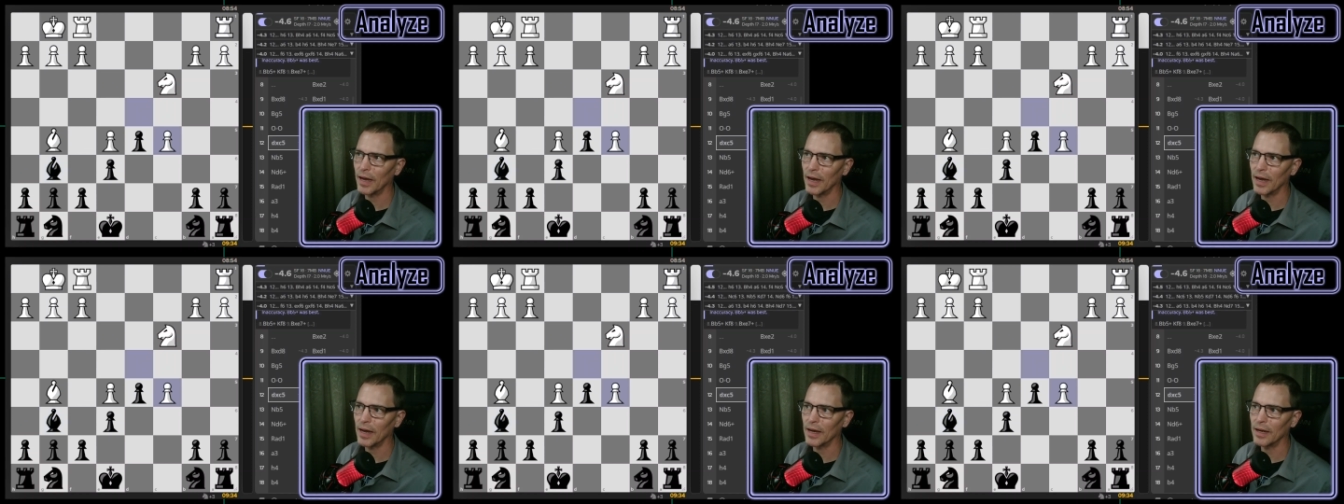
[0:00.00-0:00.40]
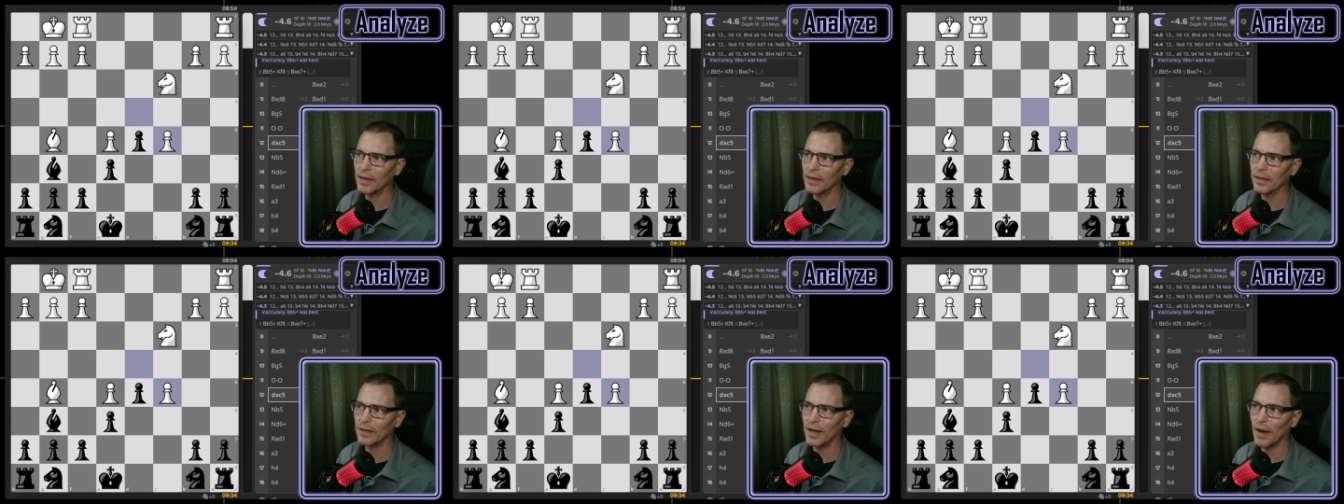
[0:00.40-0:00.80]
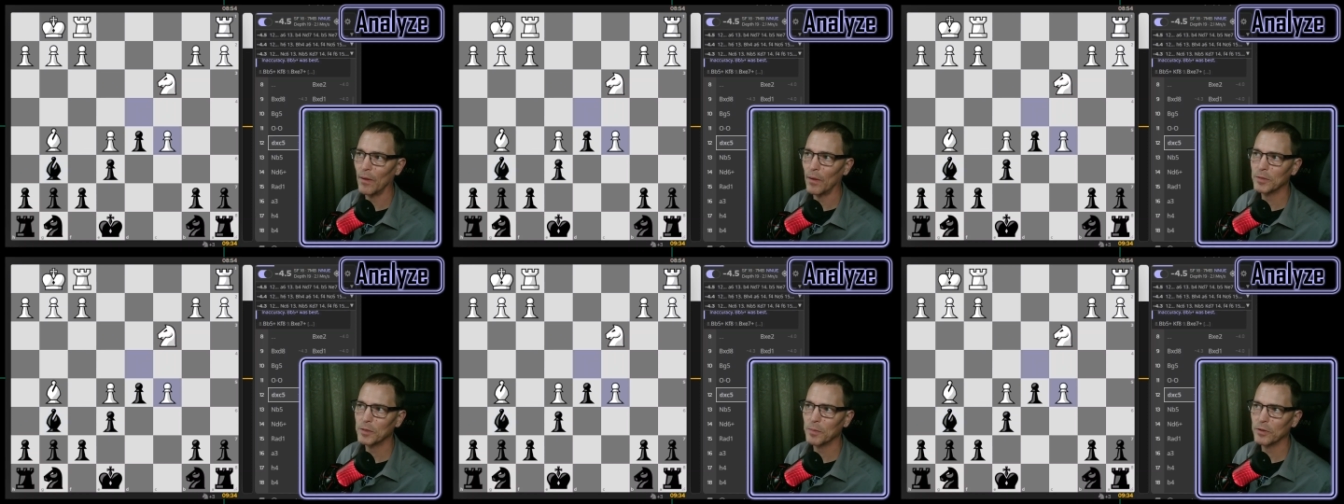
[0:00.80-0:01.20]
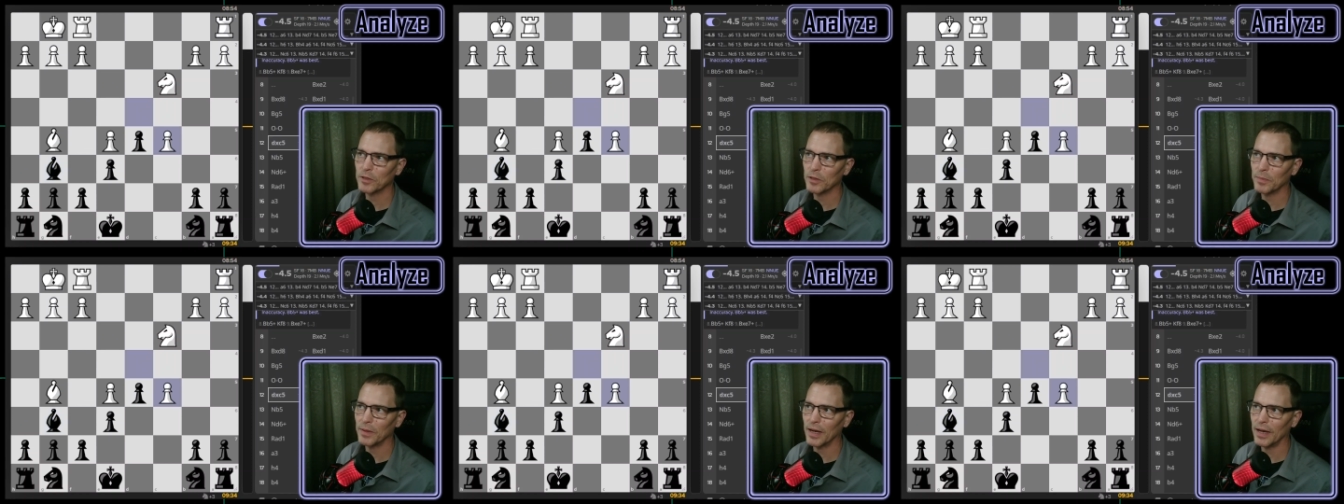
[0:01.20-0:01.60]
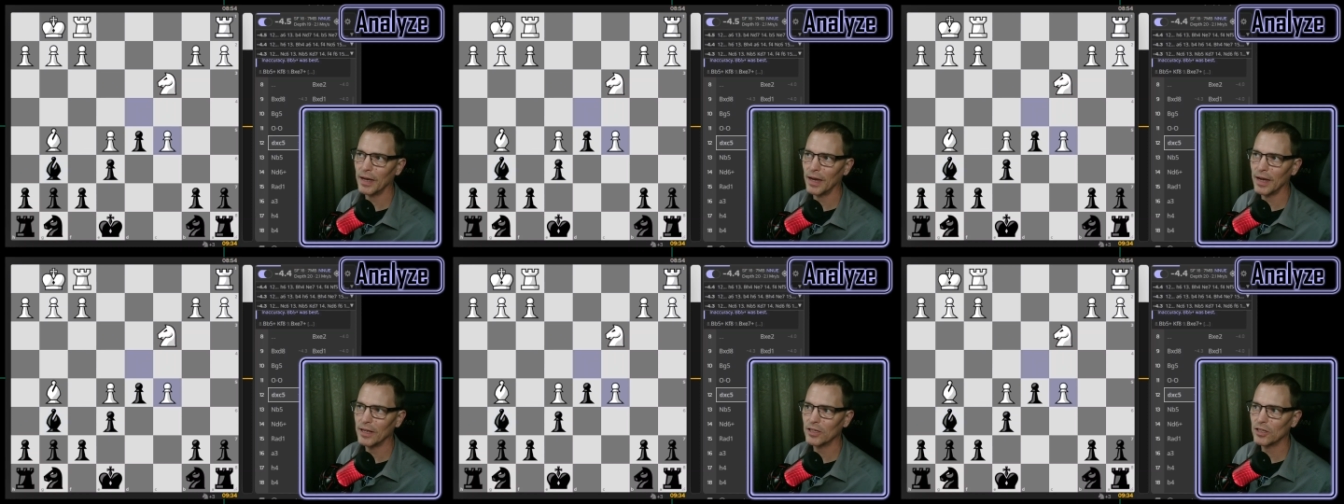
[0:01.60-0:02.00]
and now I'm supposed to
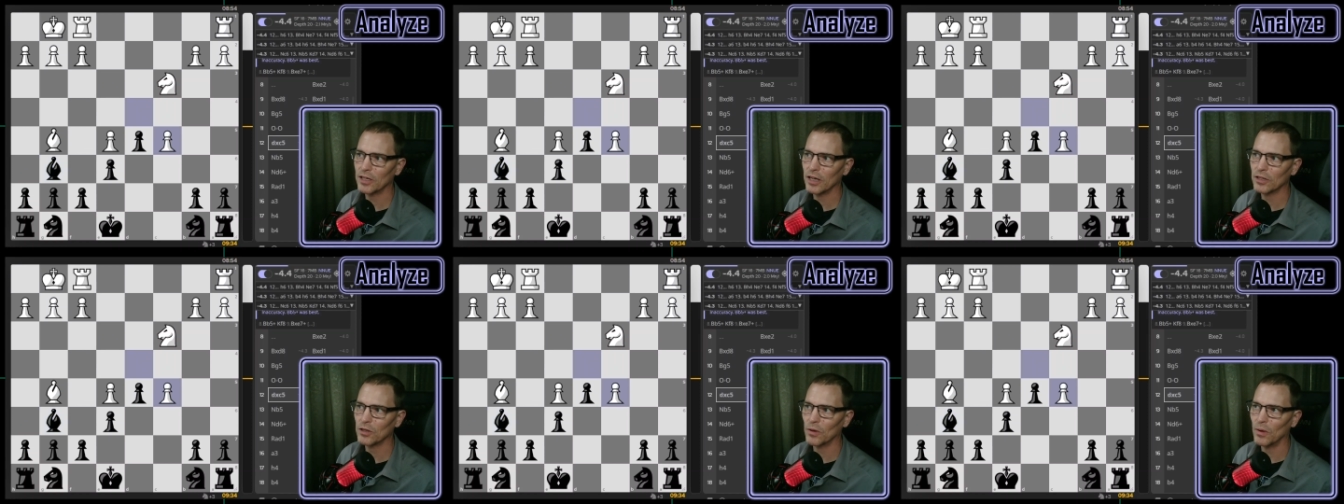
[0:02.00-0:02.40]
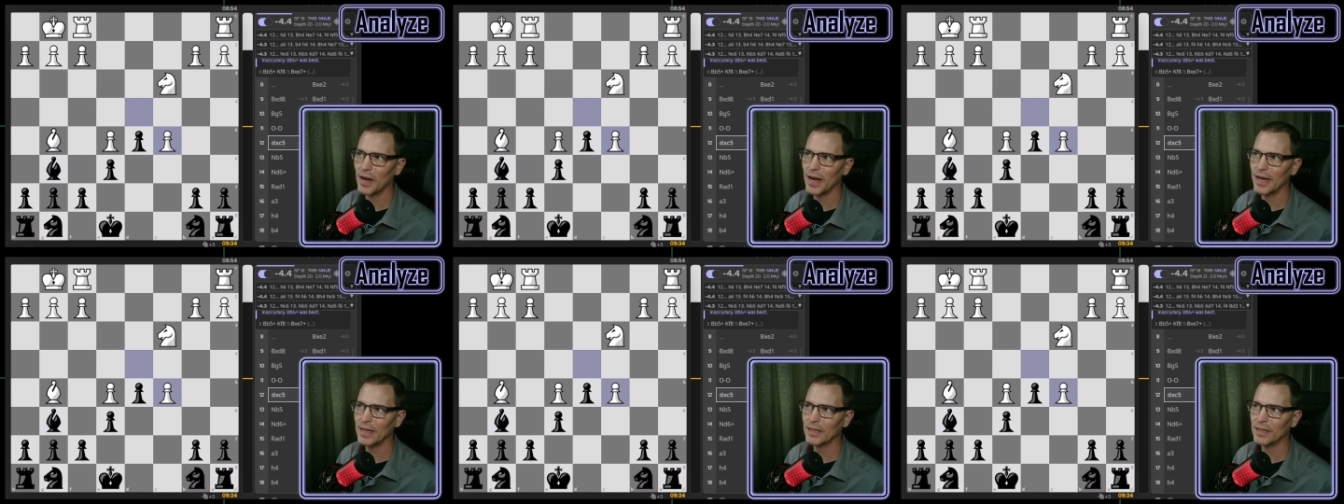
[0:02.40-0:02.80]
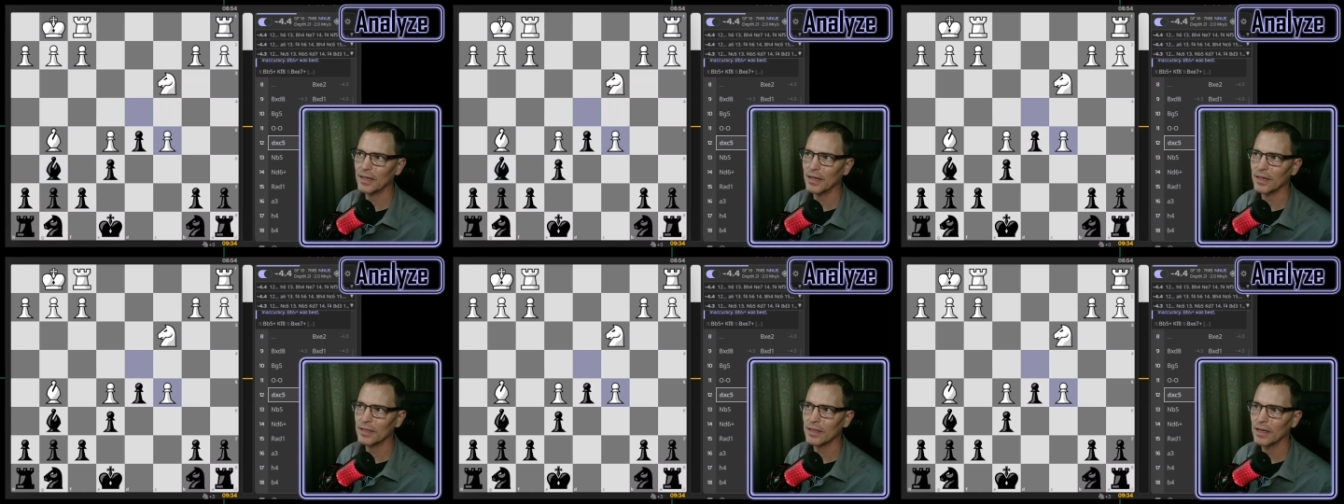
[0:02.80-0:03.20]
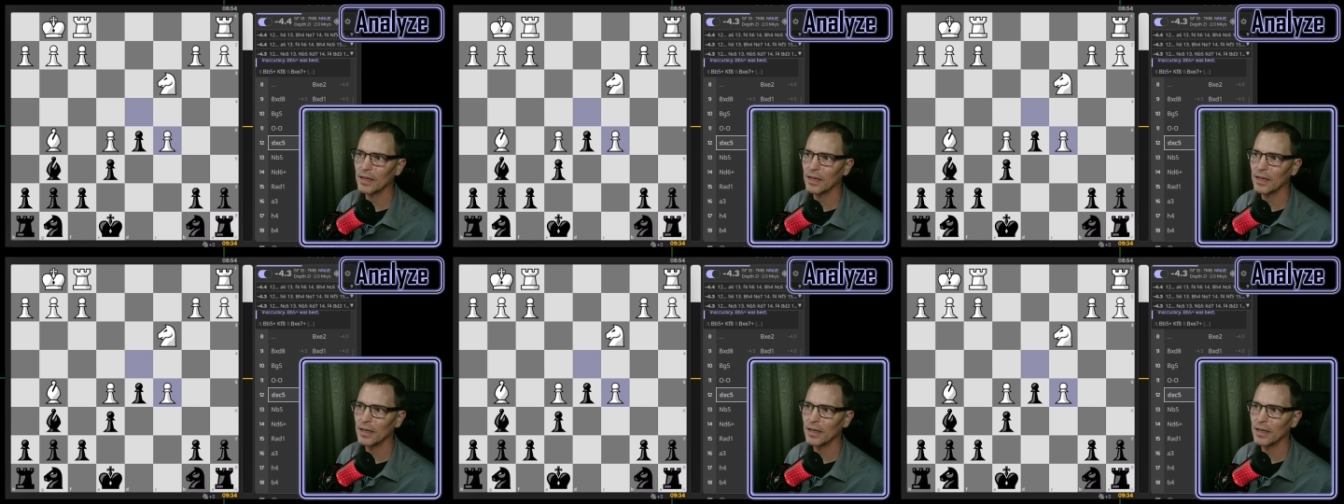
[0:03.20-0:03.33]
play h6 or a6.